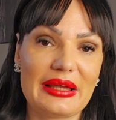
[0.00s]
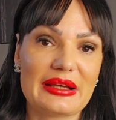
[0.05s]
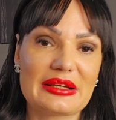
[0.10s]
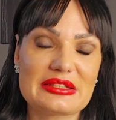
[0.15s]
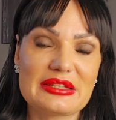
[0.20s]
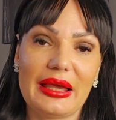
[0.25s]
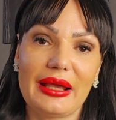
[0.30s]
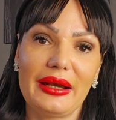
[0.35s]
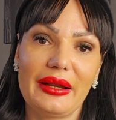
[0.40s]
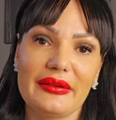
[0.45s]

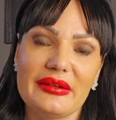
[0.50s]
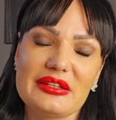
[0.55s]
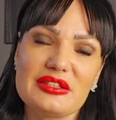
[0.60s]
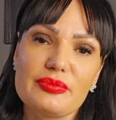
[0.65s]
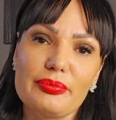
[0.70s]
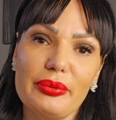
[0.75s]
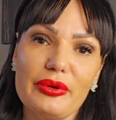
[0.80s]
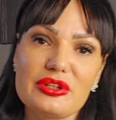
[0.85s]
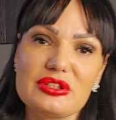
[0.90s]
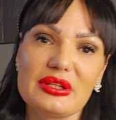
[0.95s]
Exactly. This
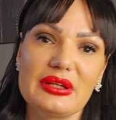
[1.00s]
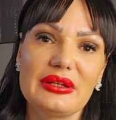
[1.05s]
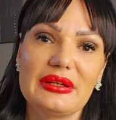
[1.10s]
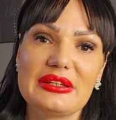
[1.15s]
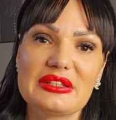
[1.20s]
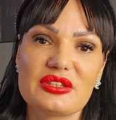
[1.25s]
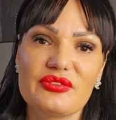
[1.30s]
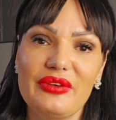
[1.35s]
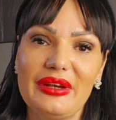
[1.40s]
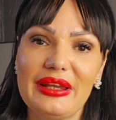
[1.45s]
person
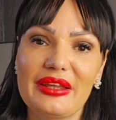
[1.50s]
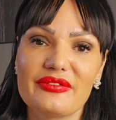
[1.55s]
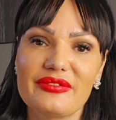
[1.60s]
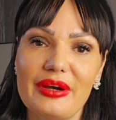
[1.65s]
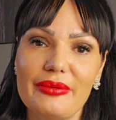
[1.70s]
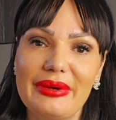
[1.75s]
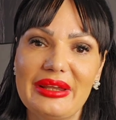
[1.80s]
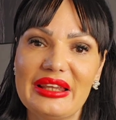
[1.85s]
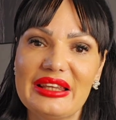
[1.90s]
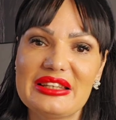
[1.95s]
is feeling
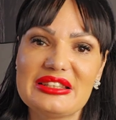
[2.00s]
very